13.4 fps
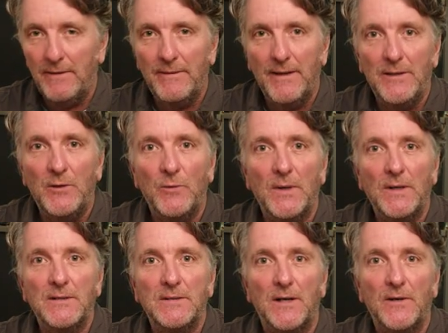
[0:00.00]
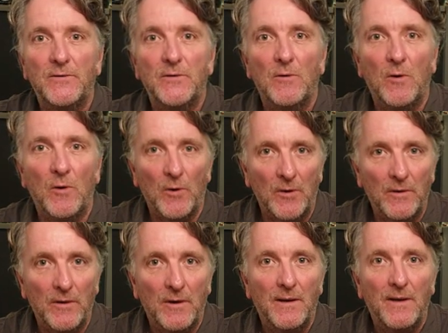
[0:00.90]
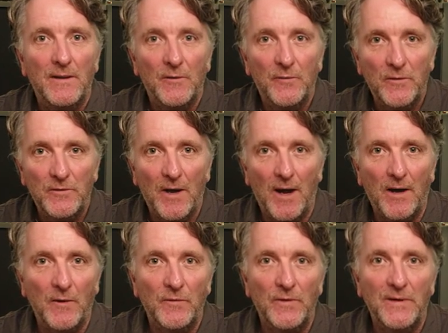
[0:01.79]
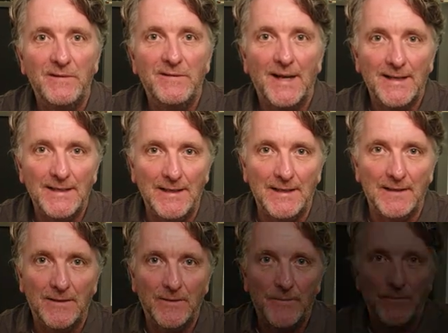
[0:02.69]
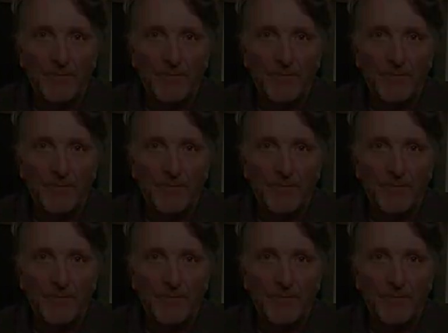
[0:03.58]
then you really start to learn the photography technique.